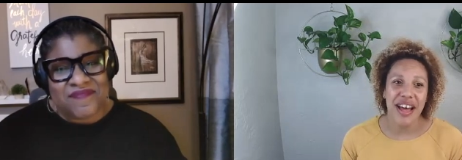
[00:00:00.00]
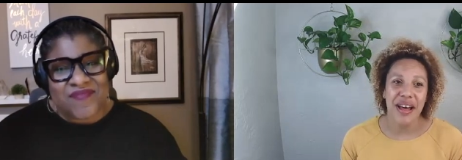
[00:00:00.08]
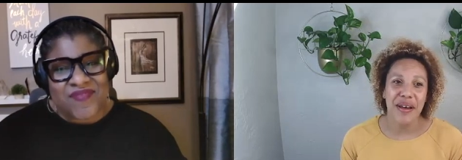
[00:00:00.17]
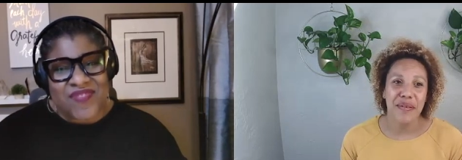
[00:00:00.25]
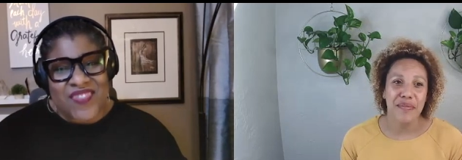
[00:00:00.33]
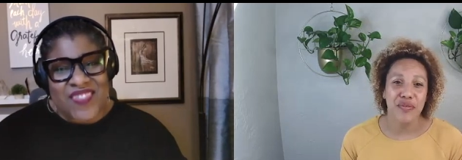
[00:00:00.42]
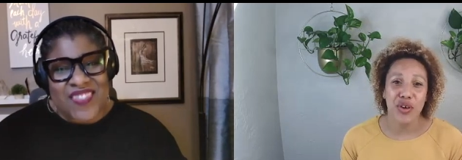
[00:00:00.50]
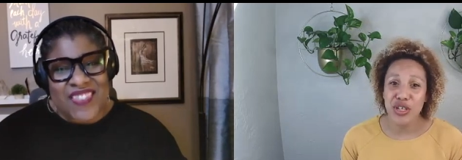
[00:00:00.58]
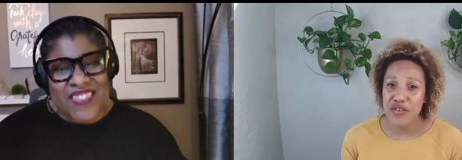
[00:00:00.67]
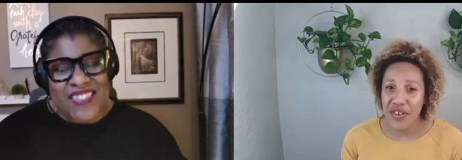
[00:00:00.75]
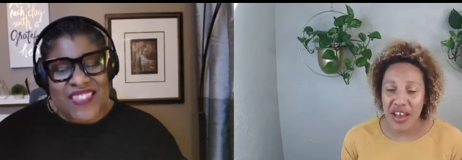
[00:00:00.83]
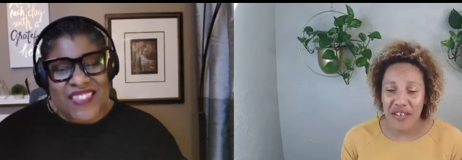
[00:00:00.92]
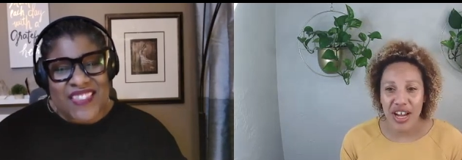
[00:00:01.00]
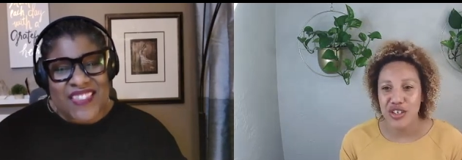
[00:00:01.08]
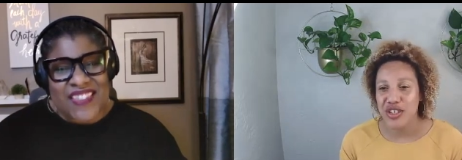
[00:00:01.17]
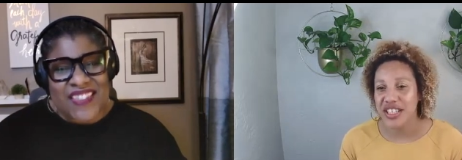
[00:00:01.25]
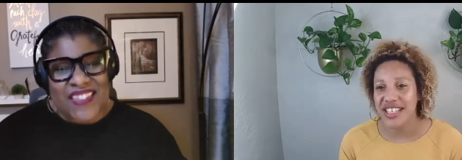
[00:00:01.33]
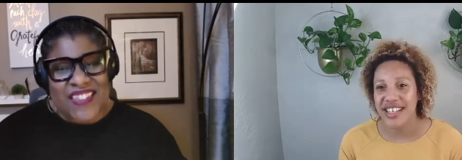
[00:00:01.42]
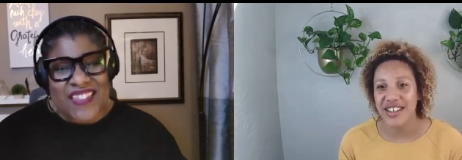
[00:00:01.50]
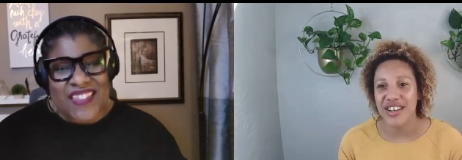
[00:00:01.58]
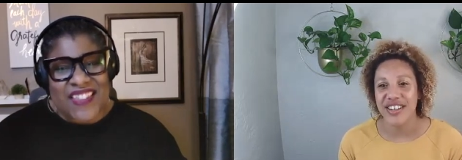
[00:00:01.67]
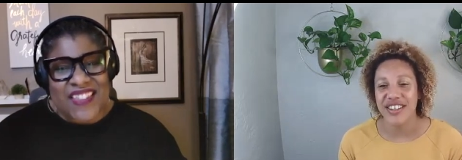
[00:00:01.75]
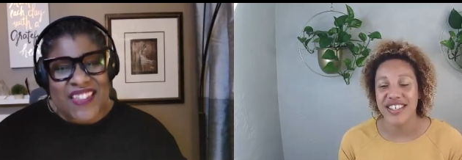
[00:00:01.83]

Speaker 1: um, Fortune 500 leaders.